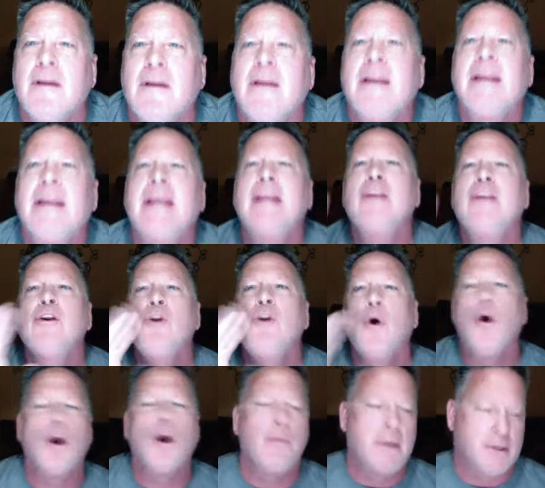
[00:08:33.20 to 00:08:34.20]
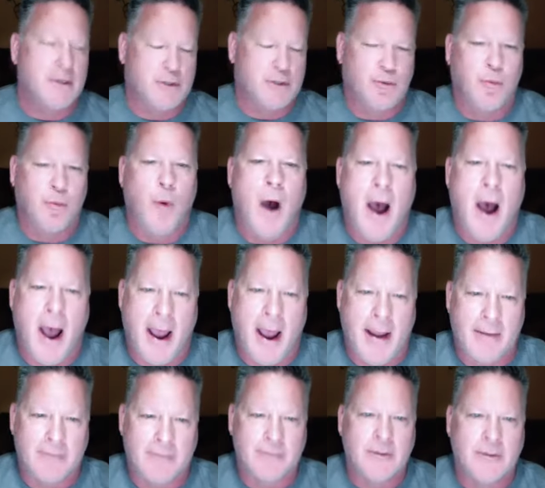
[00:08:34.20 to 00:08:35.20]
Enormous why,
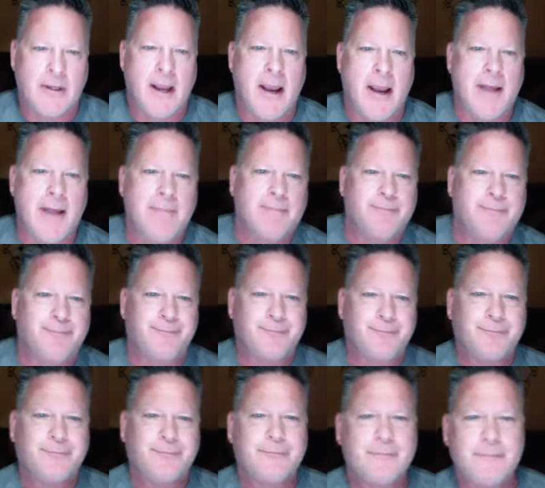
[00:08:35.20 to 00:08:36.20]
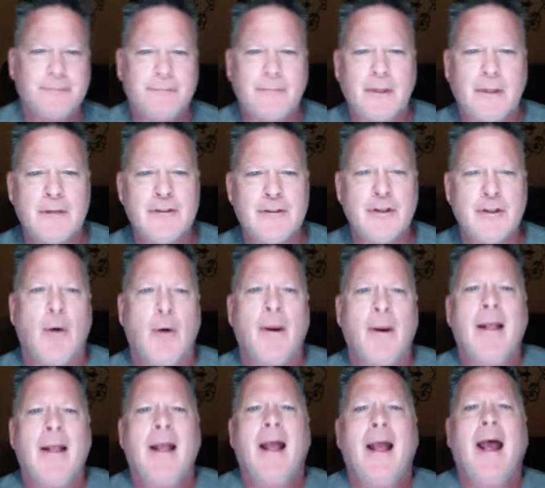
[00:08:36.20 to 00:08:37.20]
okay? So,
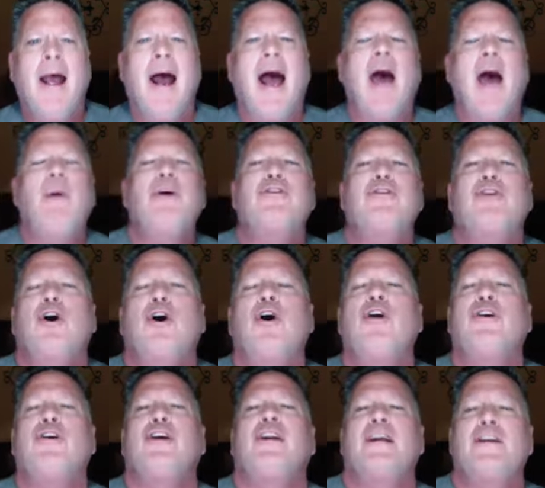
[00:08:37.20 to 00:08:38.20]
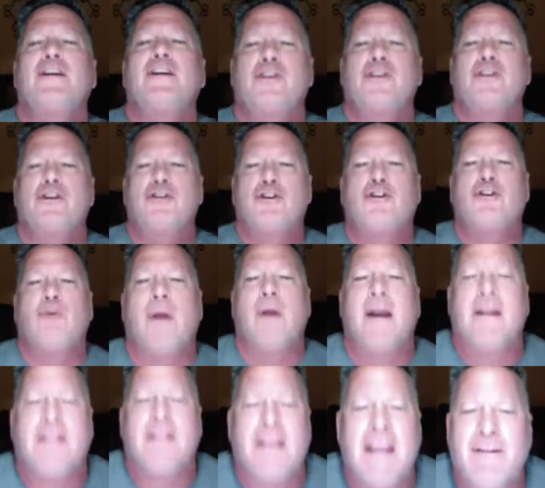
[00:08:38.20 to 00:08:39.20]
how is Hercules'
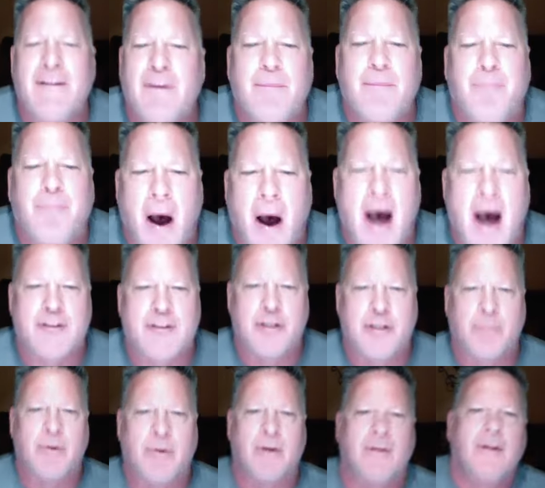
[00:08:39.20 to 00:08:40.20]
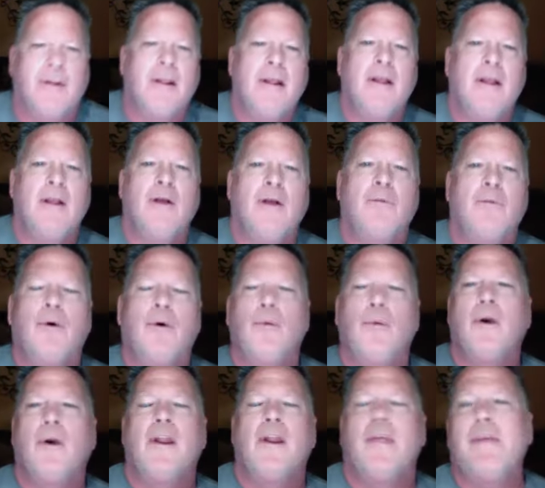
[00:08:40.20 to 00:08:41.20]
strength even possible? Well,
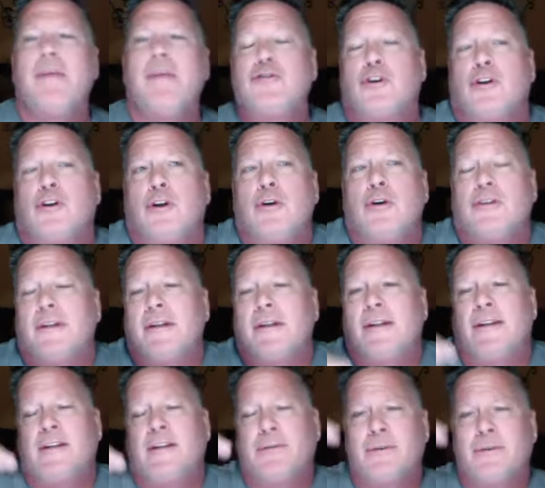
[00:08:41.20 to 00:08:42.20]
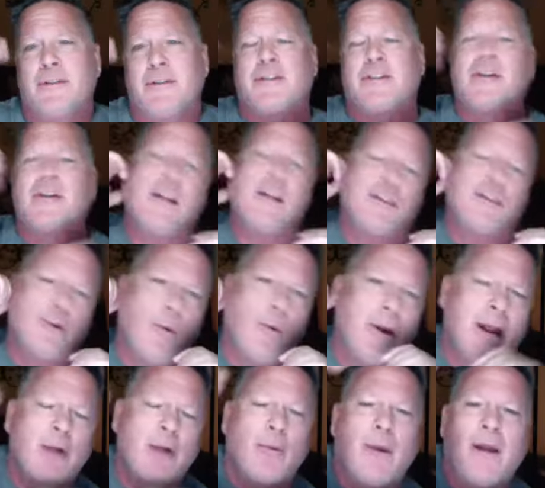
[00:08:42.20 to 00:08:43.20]
one of the major clues, and this was a study. So what
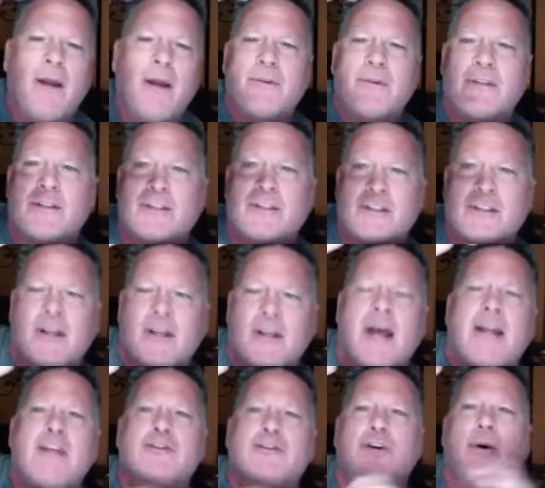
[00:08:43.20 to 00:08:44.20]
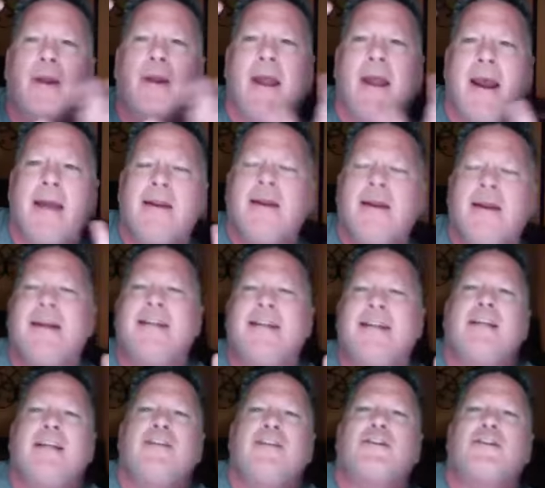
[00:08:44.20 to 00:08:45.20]
I read was a study. So it had, it
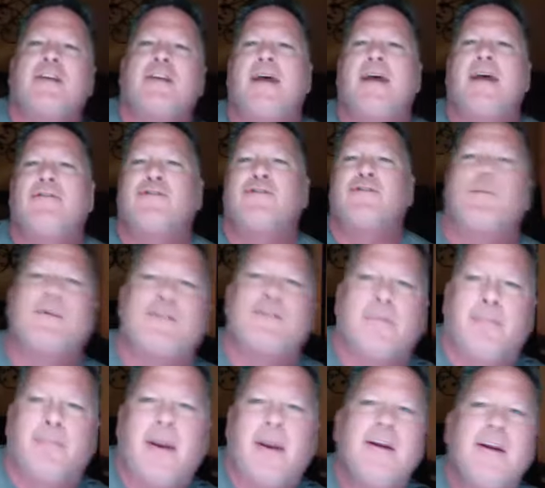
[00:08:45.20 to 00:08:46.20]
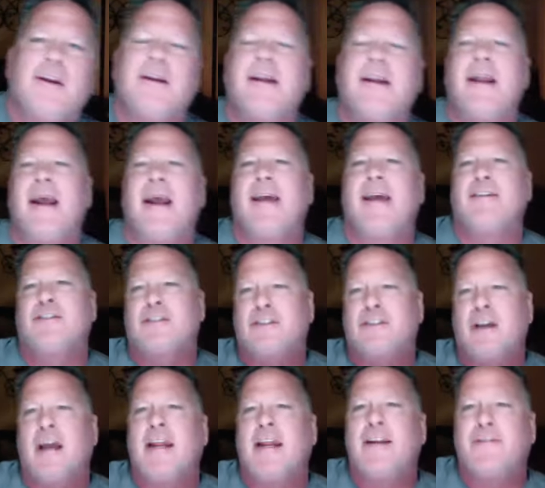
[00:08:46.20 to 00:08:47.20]
didn't just have someone's opinion. It had
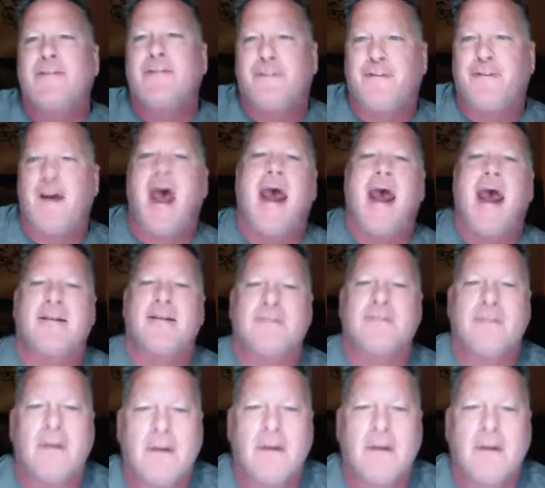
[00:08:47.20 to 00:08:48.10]
studied facts.